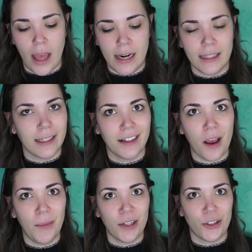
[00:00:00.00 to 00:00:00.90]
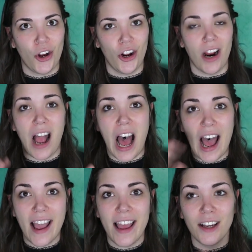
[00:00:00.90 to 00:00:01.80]
And it didn't come in a jar.
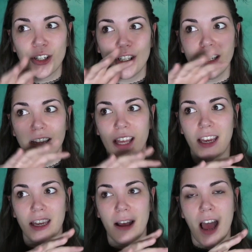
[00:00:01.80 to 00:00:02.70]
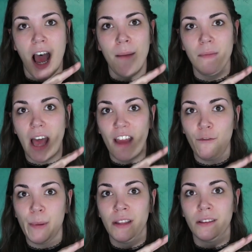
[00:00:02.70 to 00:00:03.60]
I actually like, I'm,
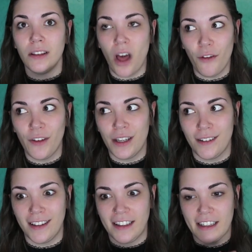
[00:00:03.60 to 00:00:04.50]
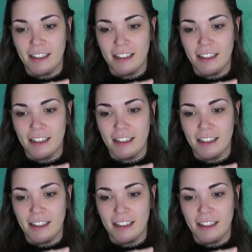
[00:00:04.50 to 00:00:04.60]
I've been loving